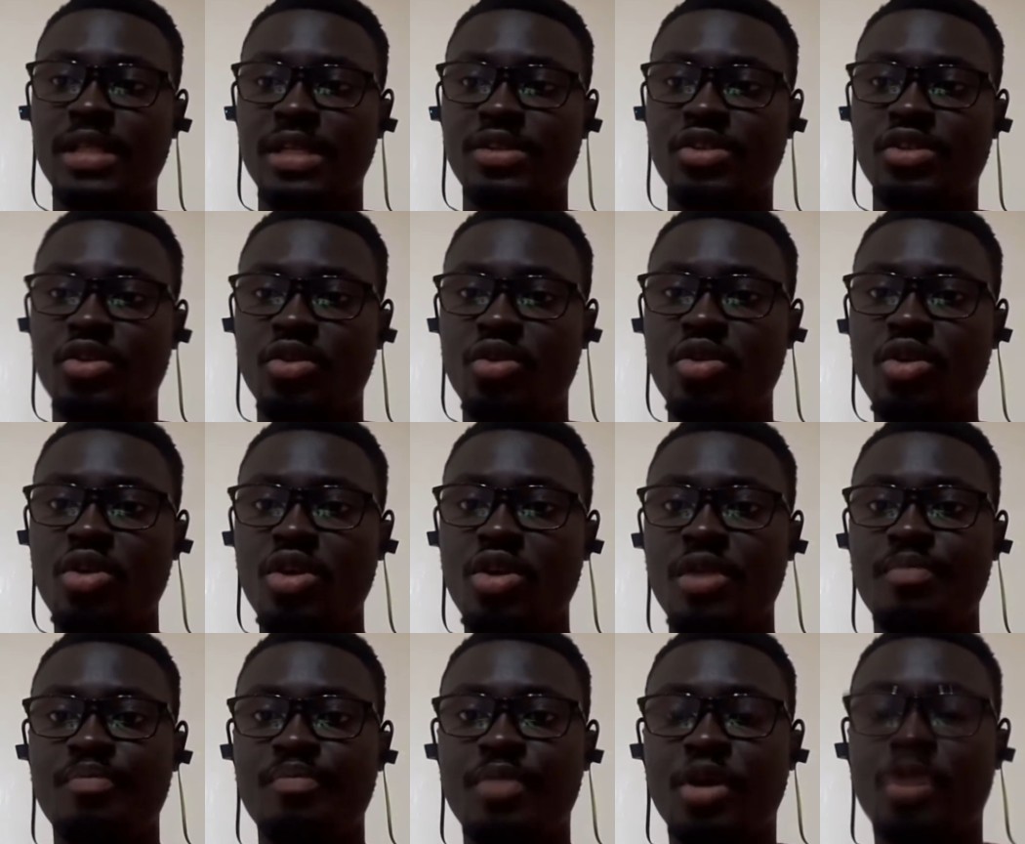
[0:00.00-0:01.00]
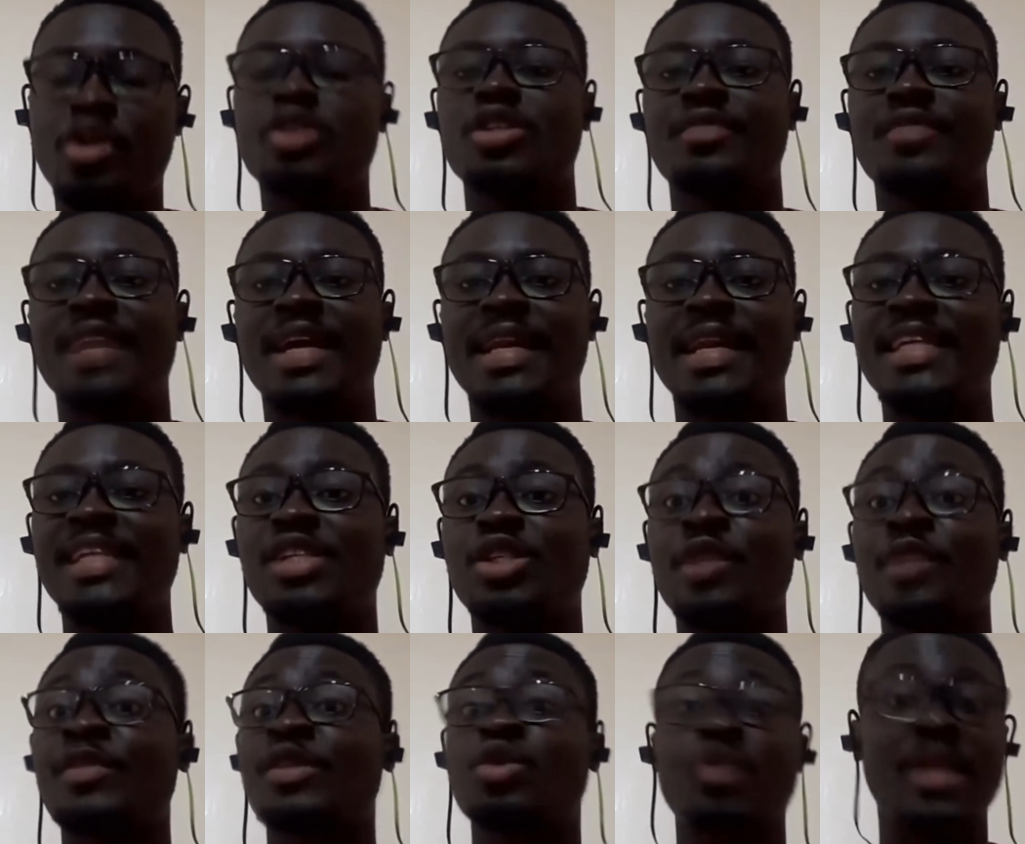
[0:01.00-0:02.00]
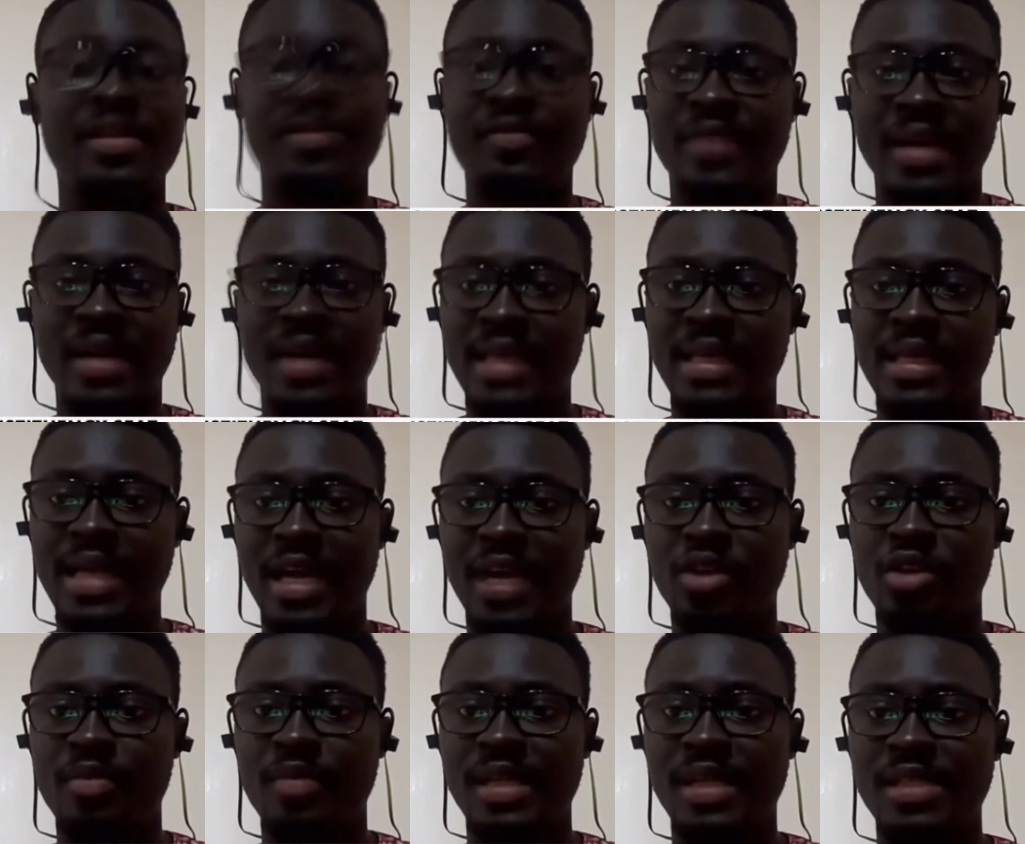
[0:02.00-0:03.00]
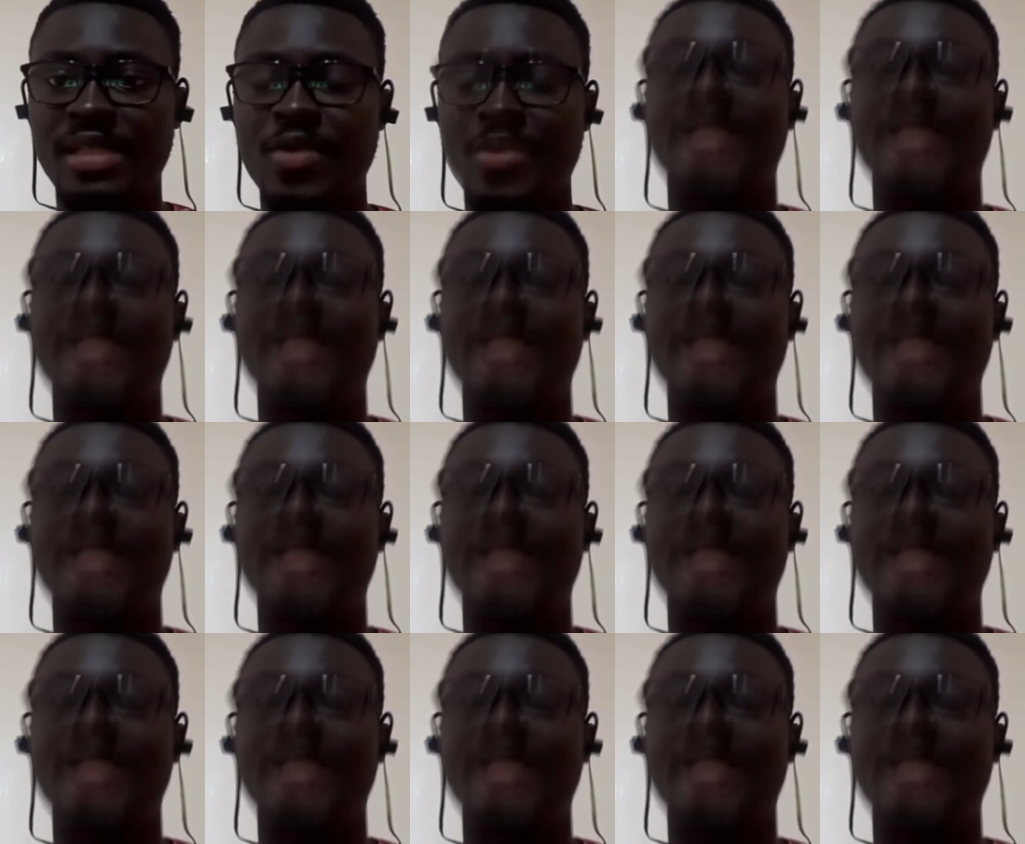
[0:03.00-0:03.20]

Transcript: And so because of that, the AG's office couldn't file any arguments.